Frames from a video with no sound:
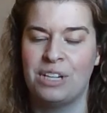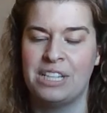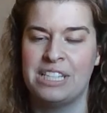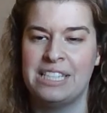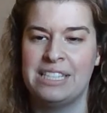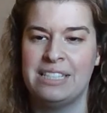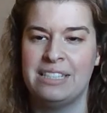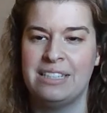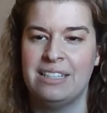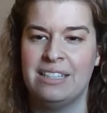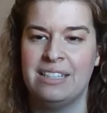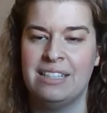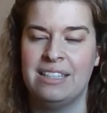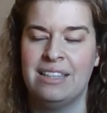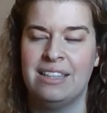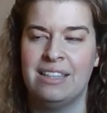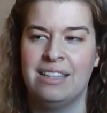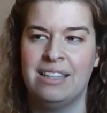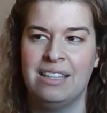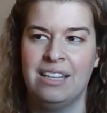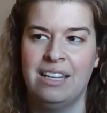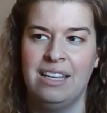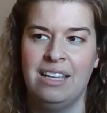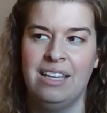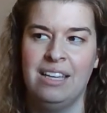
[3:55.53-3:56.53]
where I stated
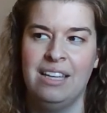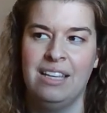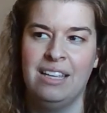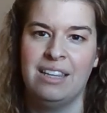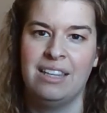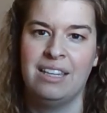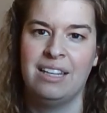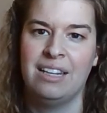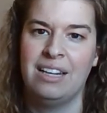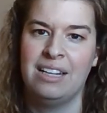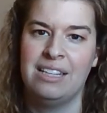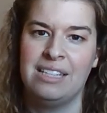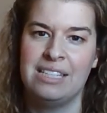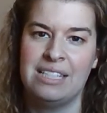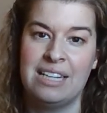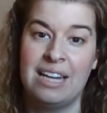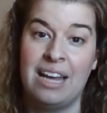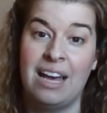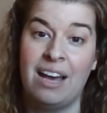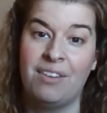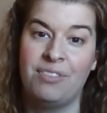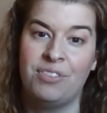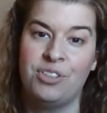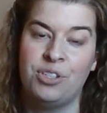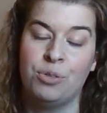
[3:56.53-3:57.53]
that I did
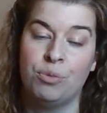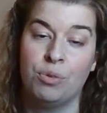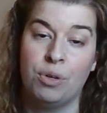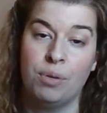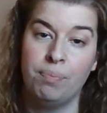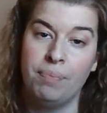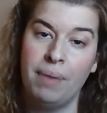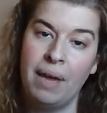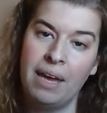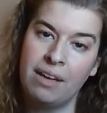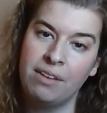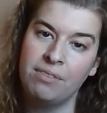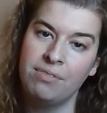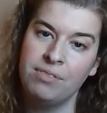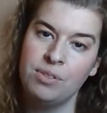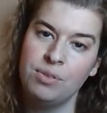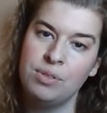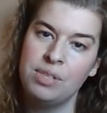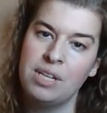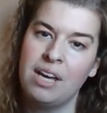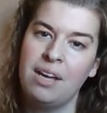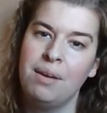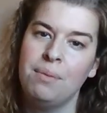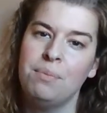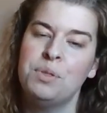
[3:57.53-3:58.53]
have to rip back a few
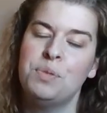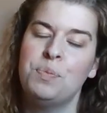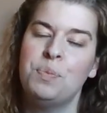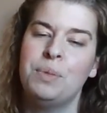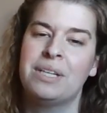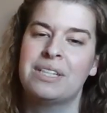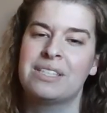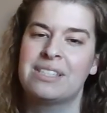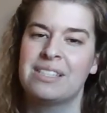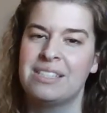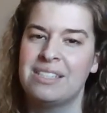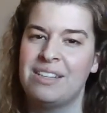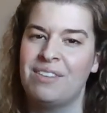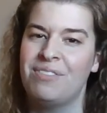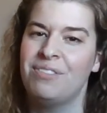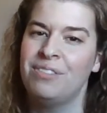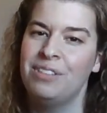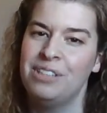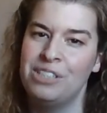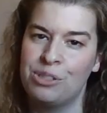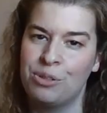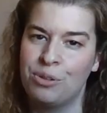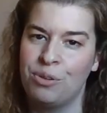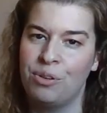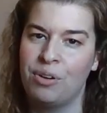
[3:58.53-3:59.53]
times because I
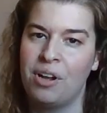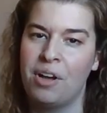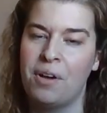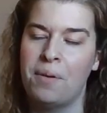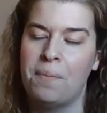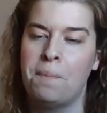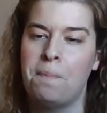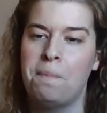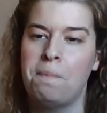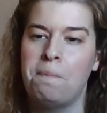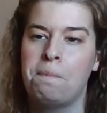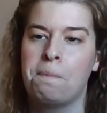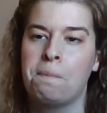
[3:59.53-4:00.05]
definitely screwed up,